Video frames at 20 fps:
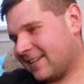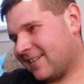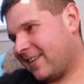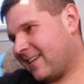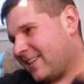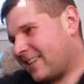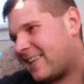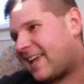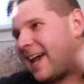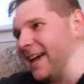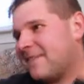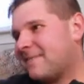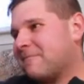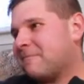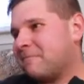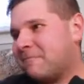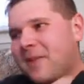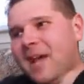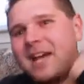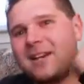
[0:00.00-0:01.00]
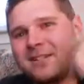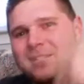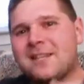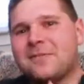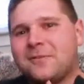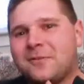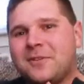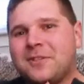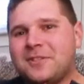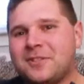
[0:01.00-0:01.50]
Like, that
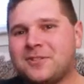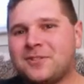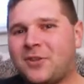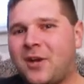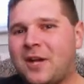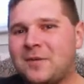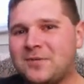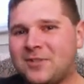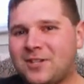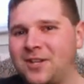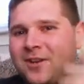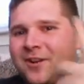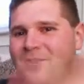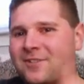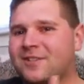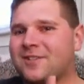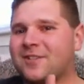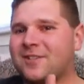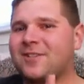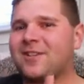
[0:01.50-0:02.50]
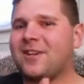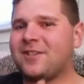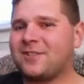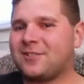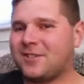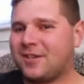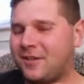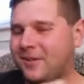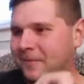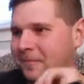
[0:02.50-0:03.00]
definitely describes the character in a
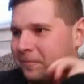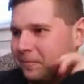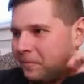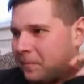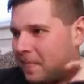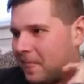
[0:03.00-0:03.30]
nutshell.